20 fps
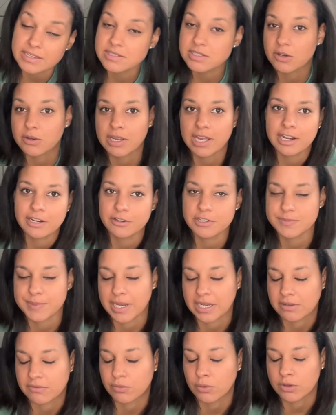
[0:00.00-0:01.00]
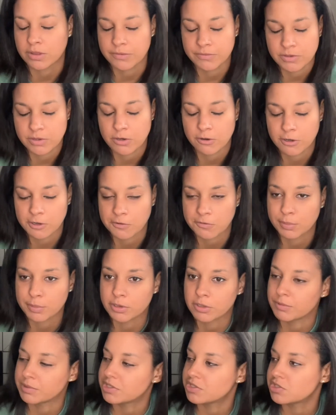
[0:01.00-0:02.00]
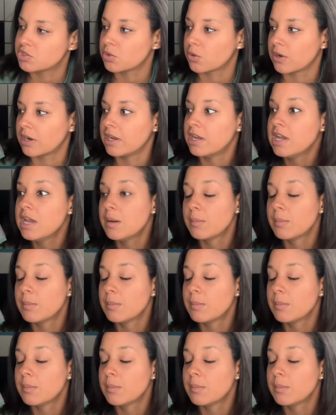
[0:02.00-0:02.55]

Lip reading: So it kind of goes back and forth if you're familiar with the story.